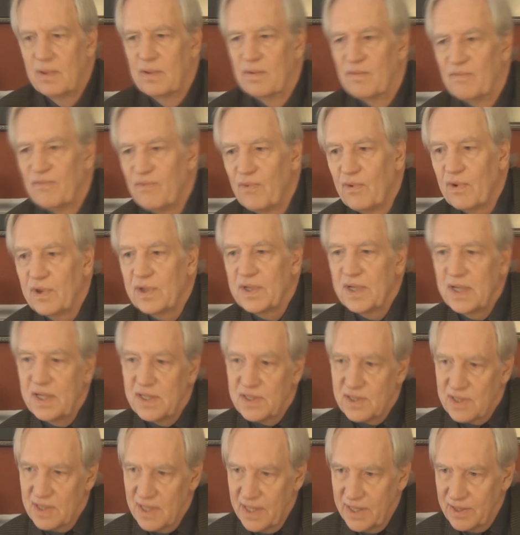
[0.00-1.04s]
And 4
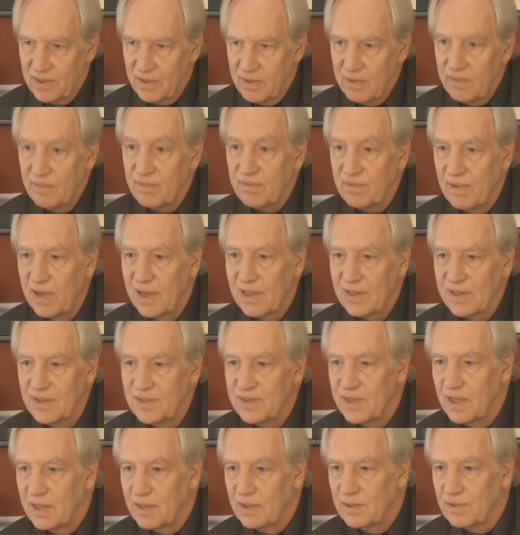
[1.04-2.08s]
days later,
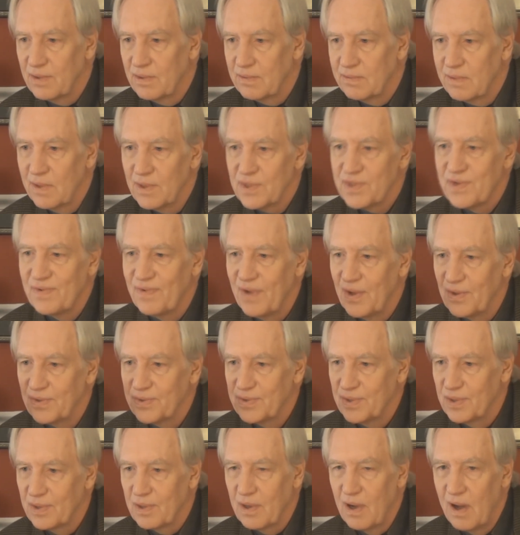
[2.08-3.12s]
Franklin Delano
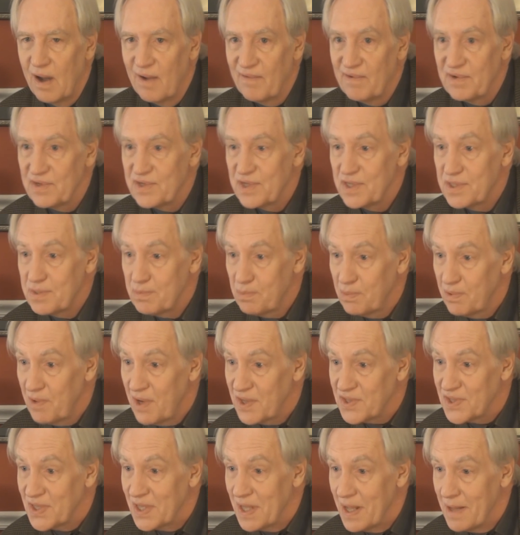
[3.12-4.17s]
Roosevelt took office as
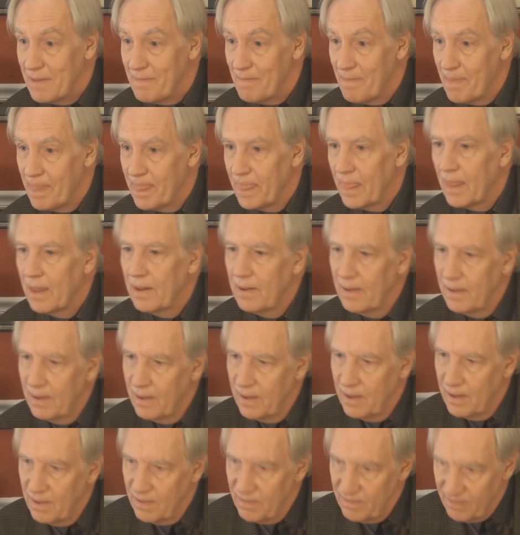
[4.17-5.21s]
president.
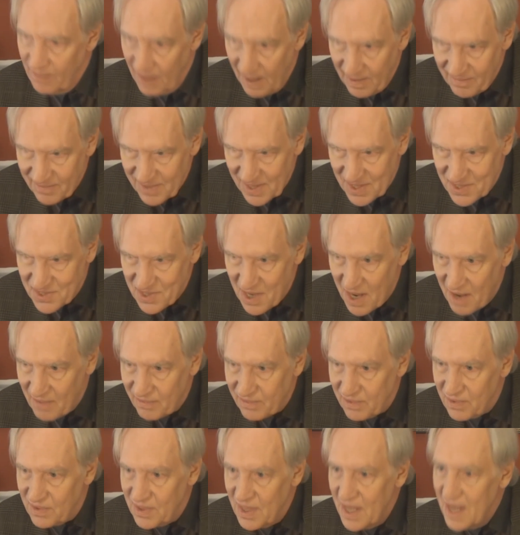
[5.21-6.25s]
5 days
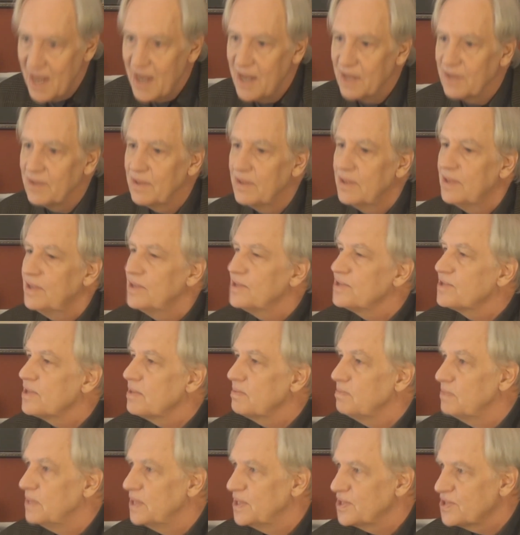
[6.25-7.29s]
after that, his
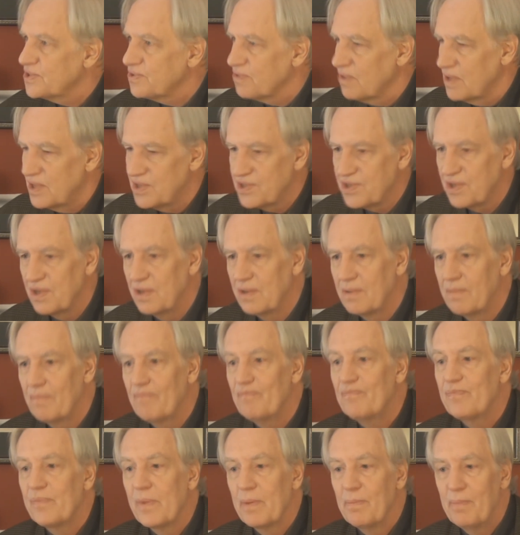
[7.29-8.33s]
administration
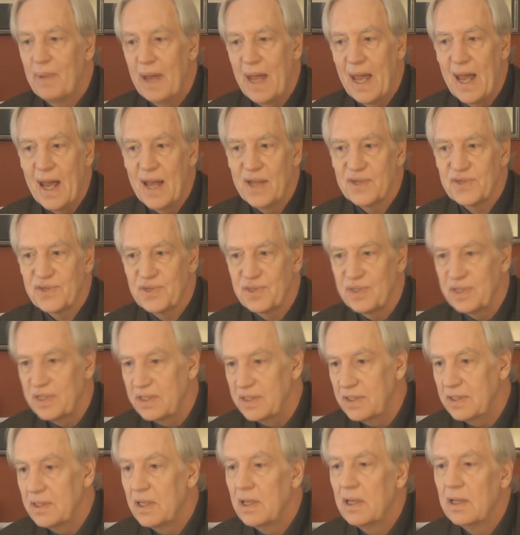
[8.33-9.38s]
passed
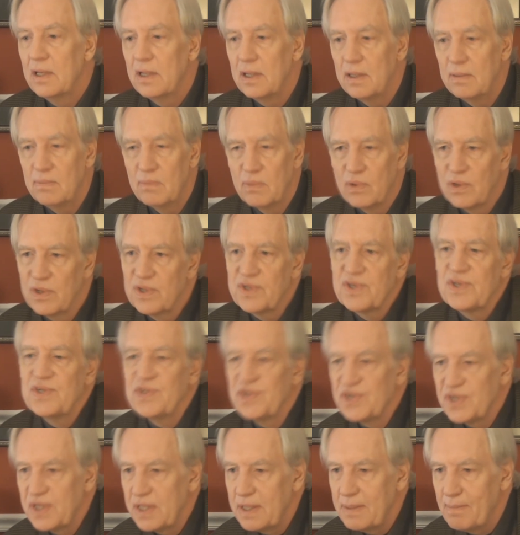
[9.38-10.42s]
the
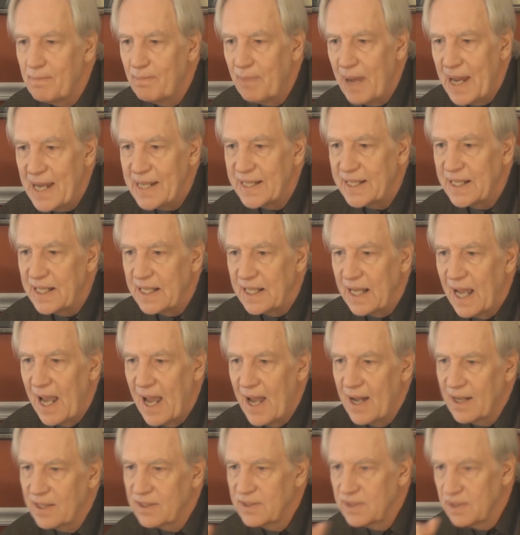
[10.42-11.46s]
Emergency Banking
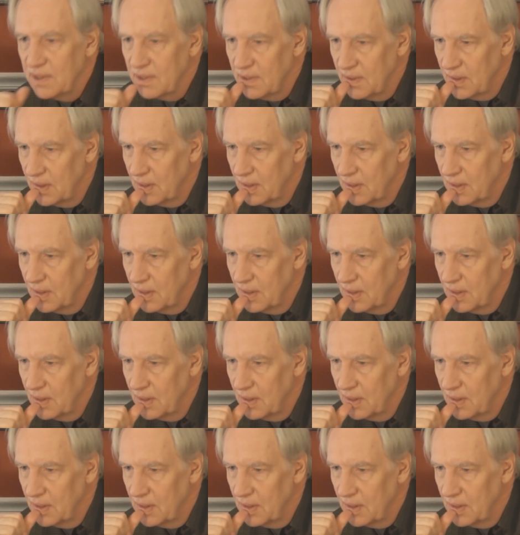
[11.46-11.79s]
Act.